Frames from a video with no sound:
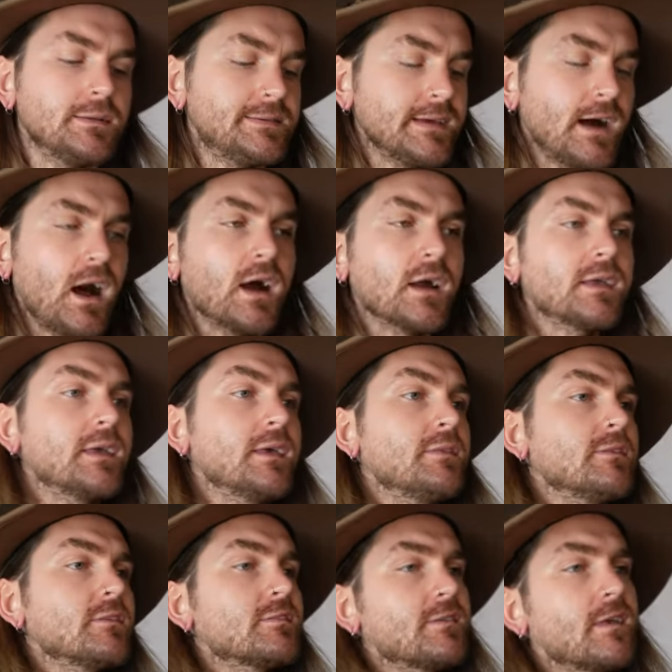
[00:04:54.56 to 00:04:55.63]
dark in
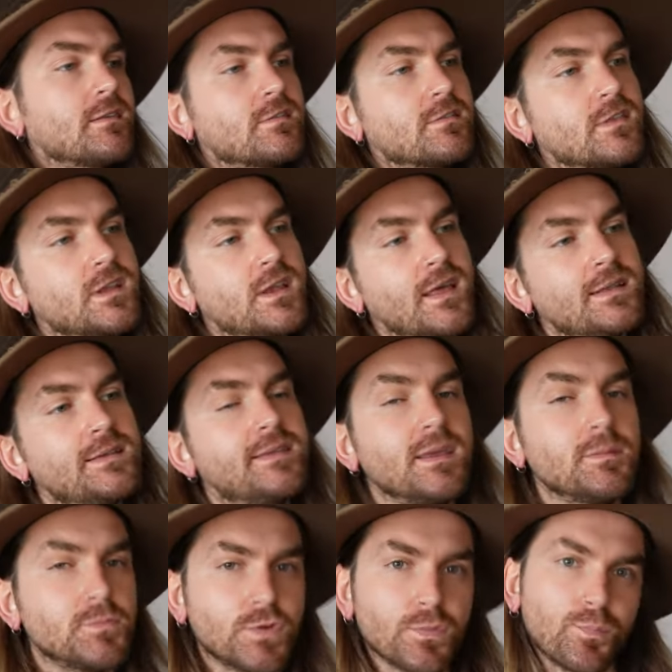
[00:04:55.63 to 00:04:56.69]
the sense that a
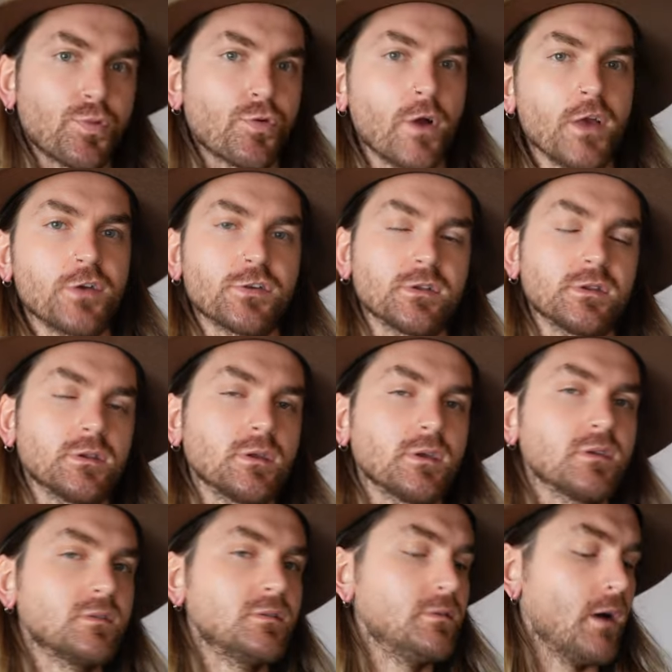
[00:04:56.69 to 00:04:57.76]
deep depression
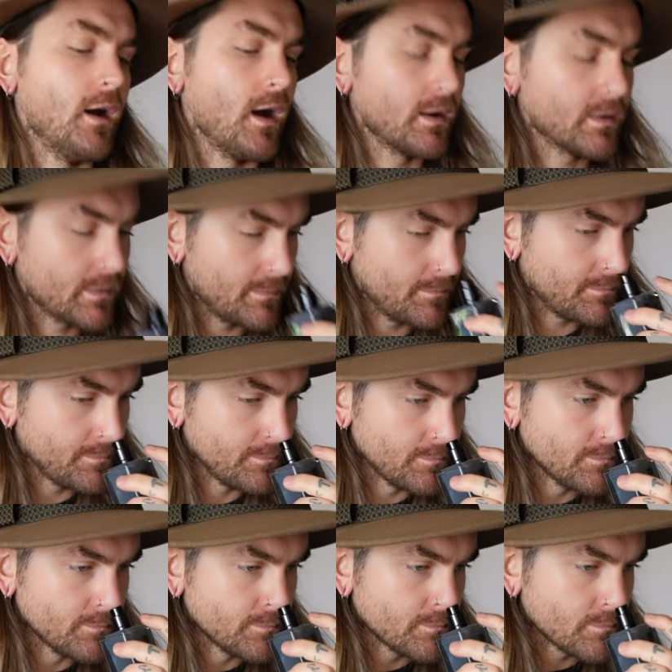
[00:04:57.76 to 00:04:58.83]
is dark.
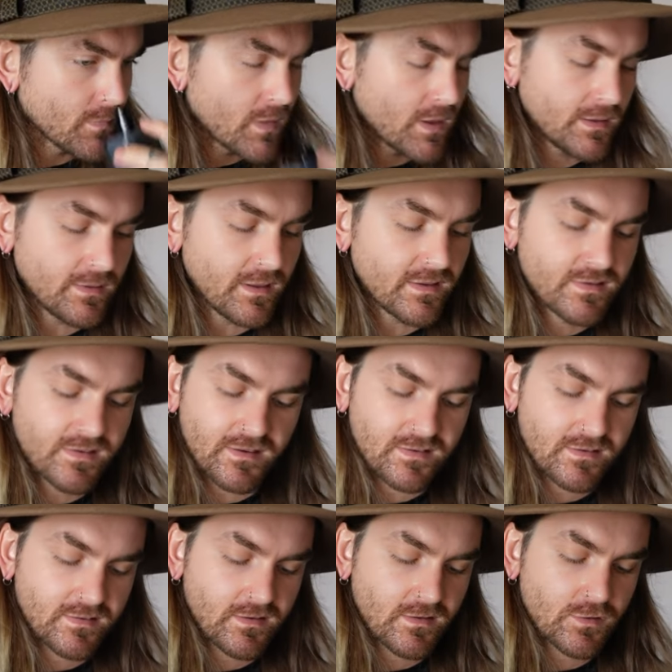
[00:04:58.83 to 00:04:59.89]
It
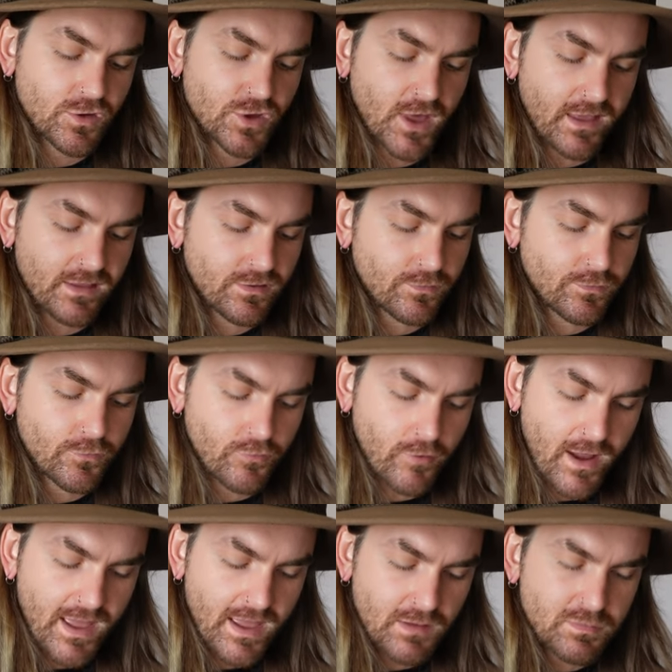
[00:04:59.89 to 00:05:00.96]
exists in shades of
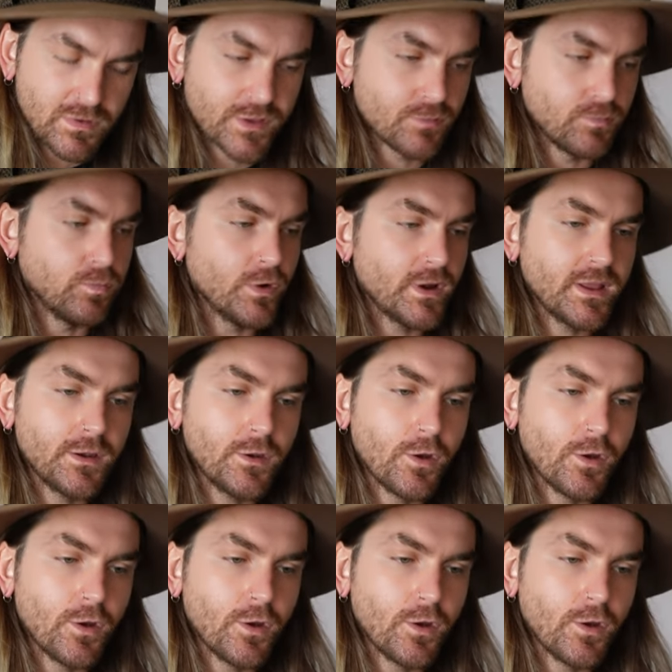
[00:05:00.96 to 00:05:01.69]
grey with woody